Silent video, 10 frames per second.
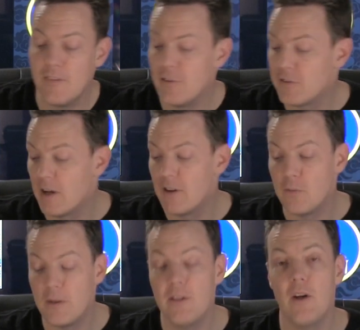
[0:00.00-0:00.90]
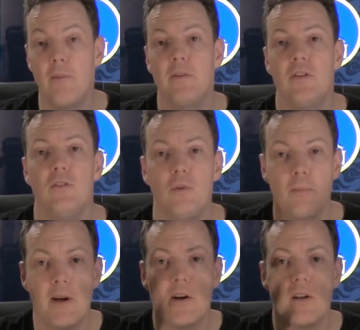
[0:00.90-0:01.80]
this gun has been dumped into a
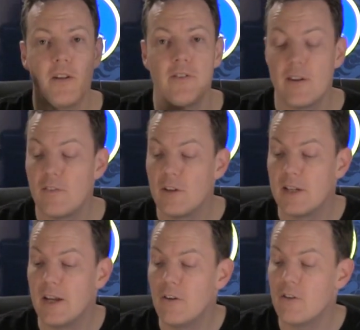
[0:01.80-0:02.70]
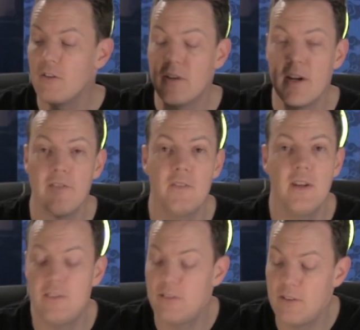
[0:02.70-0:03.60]
barrel on several occasions, and
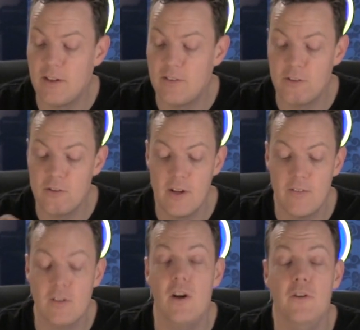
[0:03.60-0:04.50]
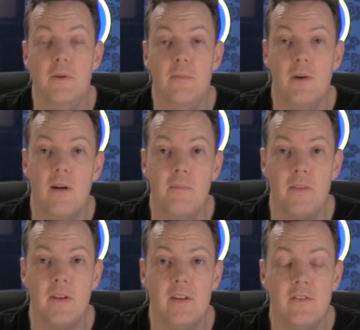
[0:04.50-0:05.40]
it's just never caused me a problem in
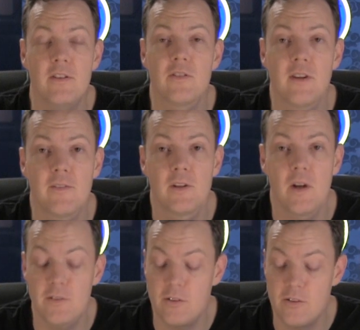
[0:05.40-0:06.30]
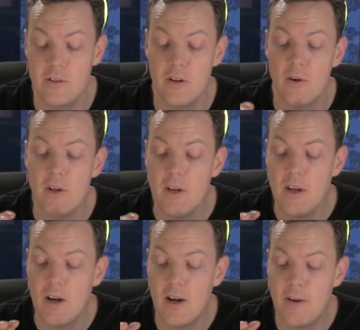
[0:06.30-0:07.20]
the least, and it's never lost its zero.
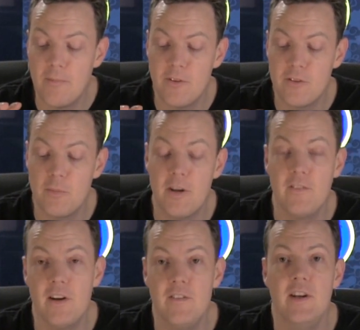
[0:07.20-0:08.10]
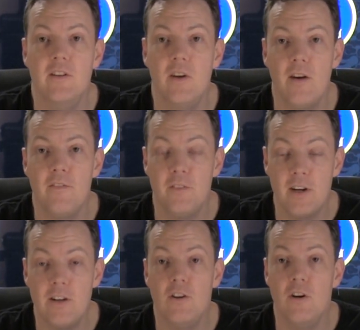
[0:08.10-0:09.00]
This has been a very, very tough,
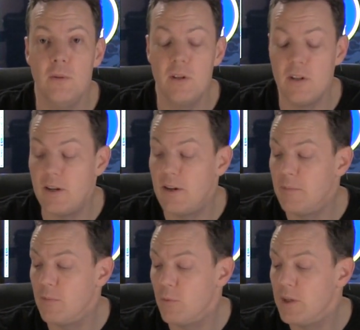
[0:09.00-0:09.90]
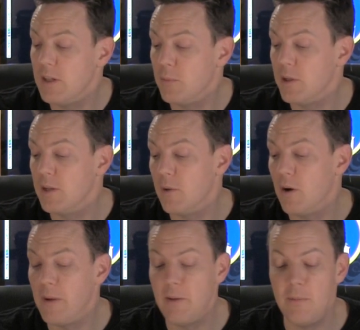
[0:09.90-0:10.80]
very durable, really, really
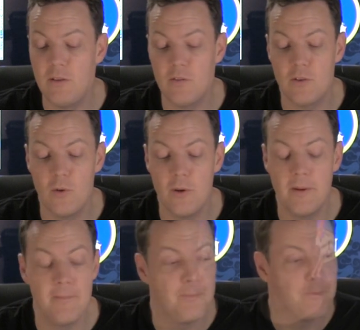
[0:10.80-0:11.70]
well-made piece of equipment.